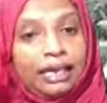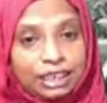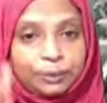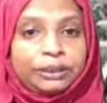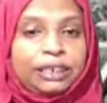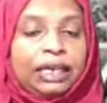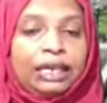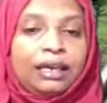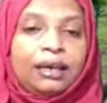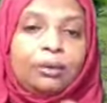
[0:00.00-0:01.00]
and
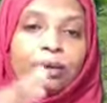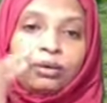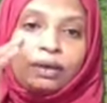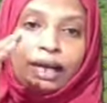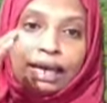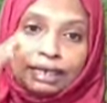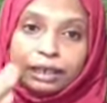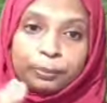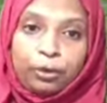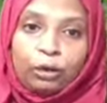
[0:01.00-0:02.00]
especially one
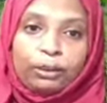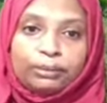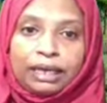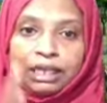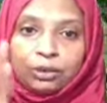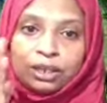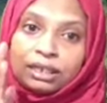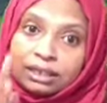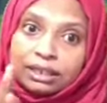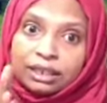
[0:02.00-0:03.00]
another problem that our
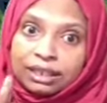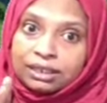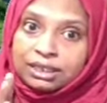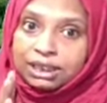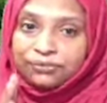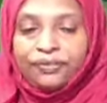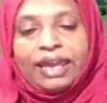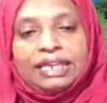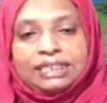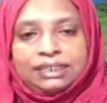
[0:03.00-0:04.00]
herders
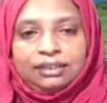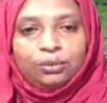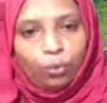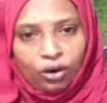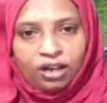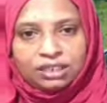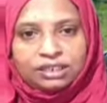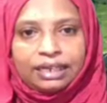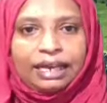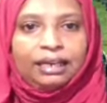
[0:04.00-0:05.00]
faced
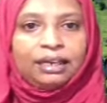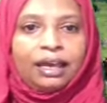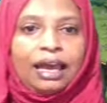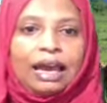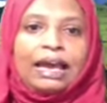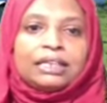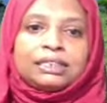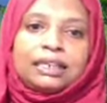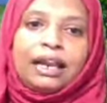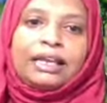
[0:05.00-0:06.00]
was that
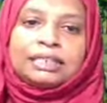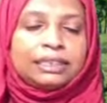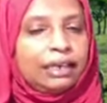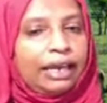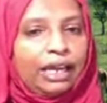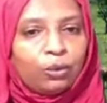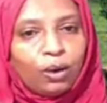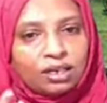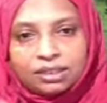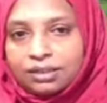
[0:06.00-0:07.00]
as grazing land
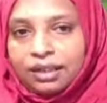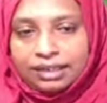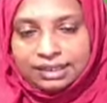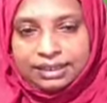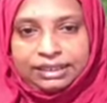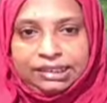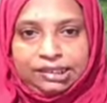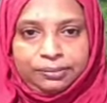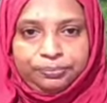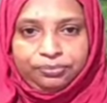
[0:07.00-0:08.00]
was
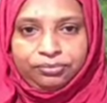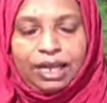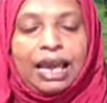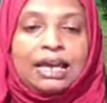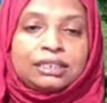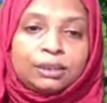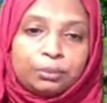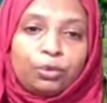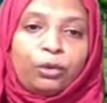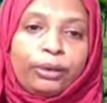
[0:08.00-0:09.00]
restricted, as the
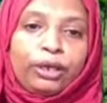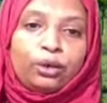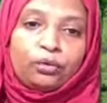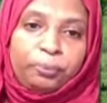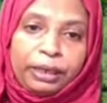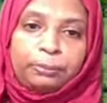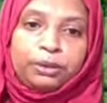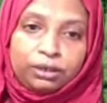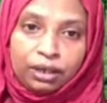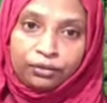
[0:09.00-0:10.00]
movement of
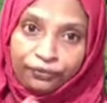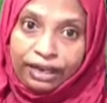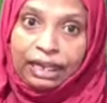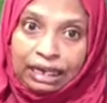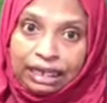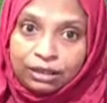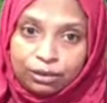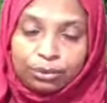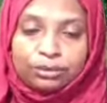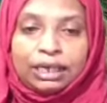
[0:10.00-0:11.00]
people freely
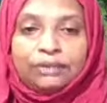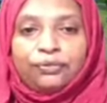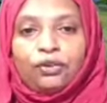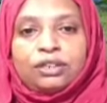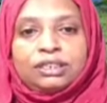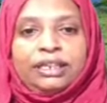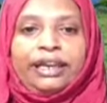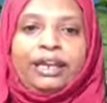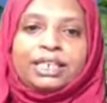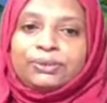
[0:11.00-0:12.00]
through that forest
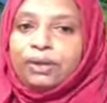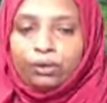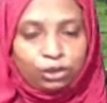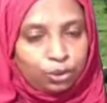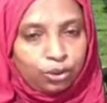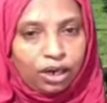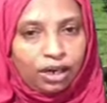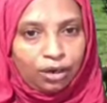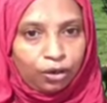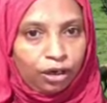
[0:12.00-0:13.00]
areas were also
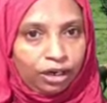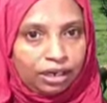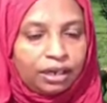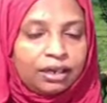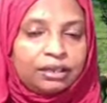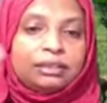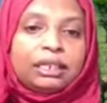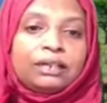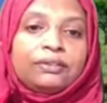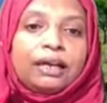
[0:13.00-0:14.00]
controlled, they
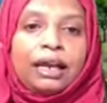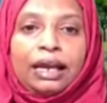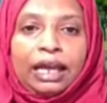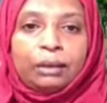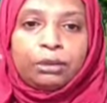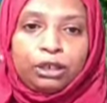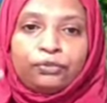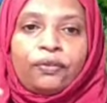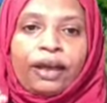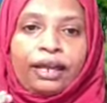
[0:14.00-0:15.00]
were unable
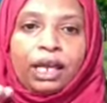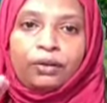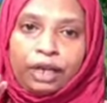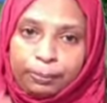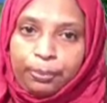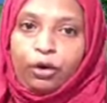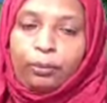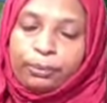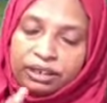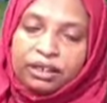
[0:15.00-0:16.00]
to find out a
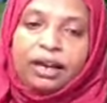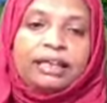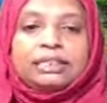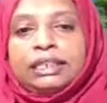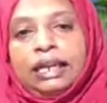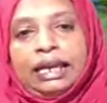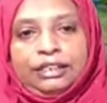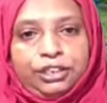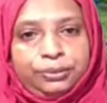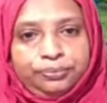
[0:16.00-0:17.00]
proper grazing
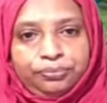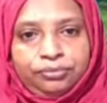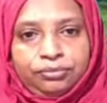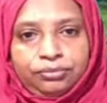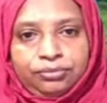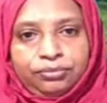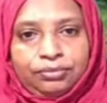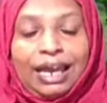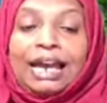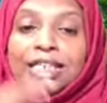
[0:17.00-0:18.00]
land.
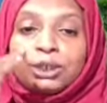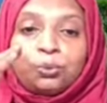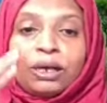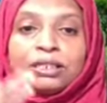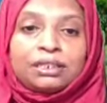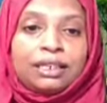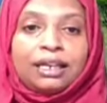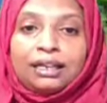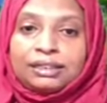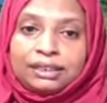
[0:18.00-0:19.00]
As once
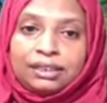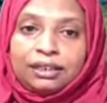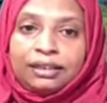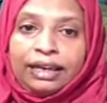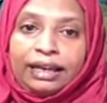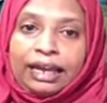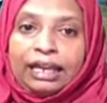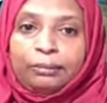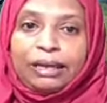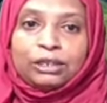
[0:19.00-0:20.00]
they considered their
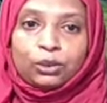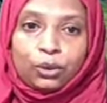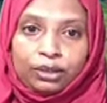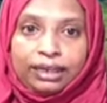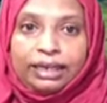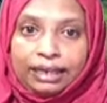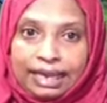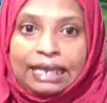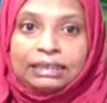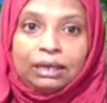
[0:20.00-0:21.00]
animals or their
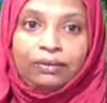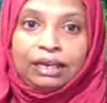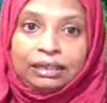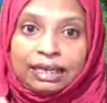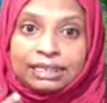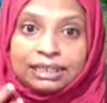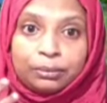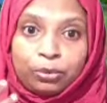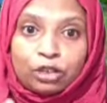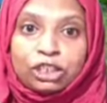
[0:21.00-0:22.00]
cattle wealth as
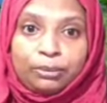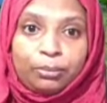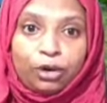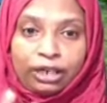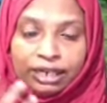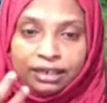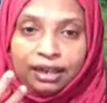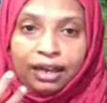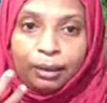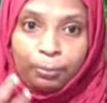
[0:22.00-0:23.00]
a most important
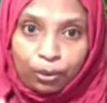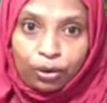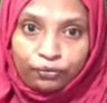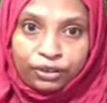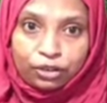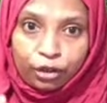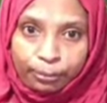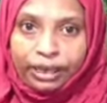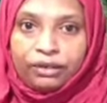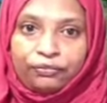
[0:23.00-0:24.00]
profit or
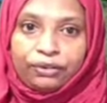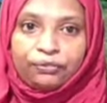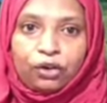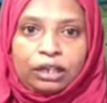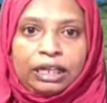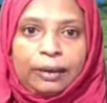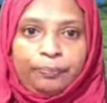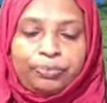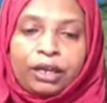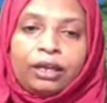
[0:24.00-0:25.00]
benefit for
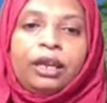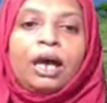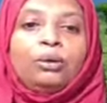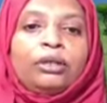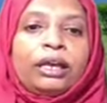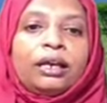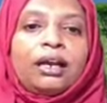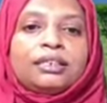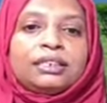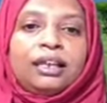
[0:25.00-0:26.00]
them, now they are
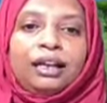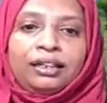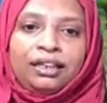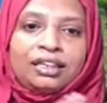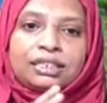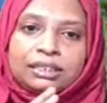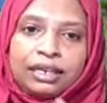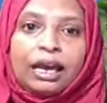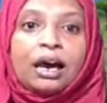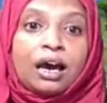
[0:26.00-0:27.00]
considering
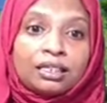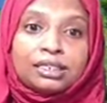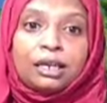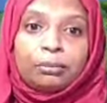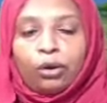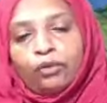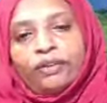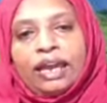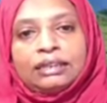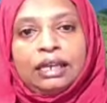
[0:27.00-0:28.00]
these large number
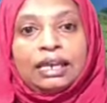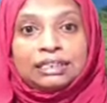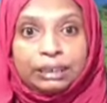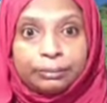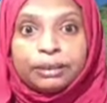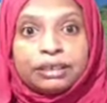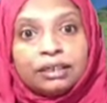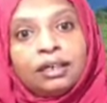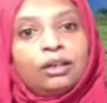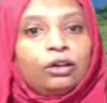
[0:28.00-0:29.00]
of cattle as a
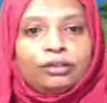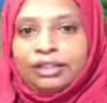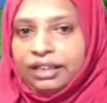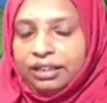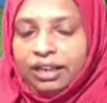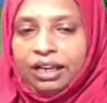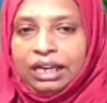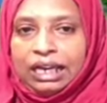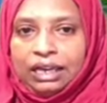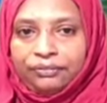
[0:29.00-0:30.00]
burden on their
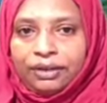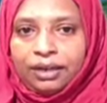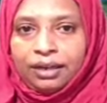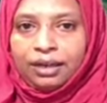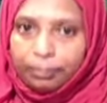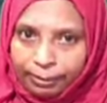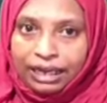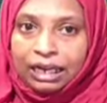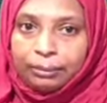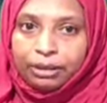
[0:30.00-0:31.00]
daily life,
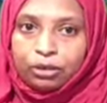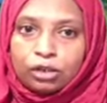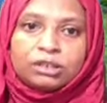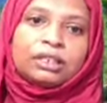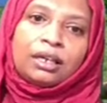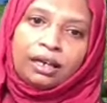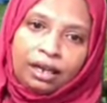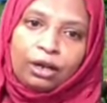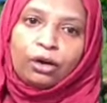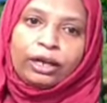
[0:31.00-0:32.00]
mainly because
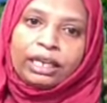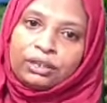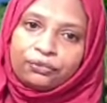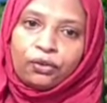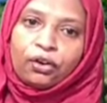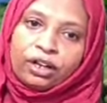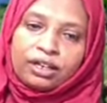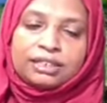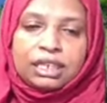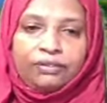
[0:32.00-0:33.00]
no any fodder
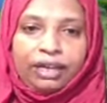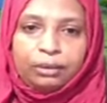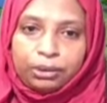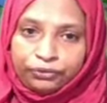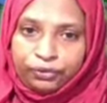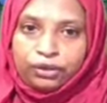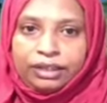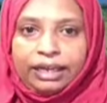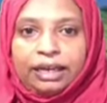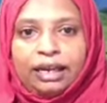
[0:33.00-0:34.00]
is available for
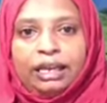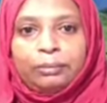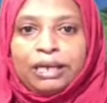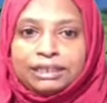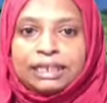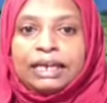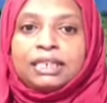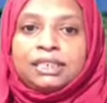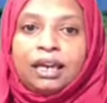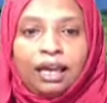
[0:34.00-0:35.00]
their animals,
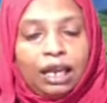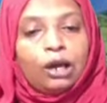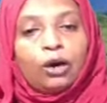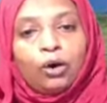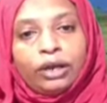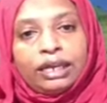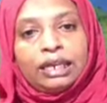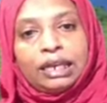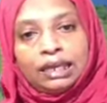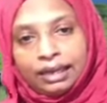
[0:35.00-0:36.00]
as no
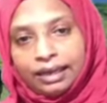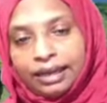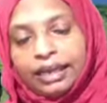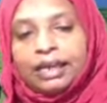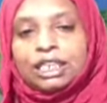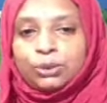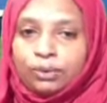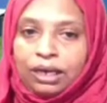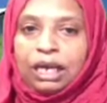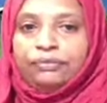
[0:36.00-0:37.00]
any areas
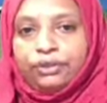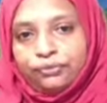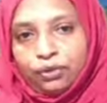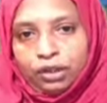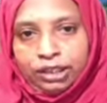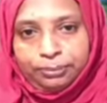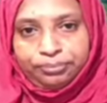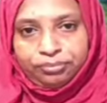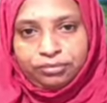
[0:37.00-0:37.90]
were left for them.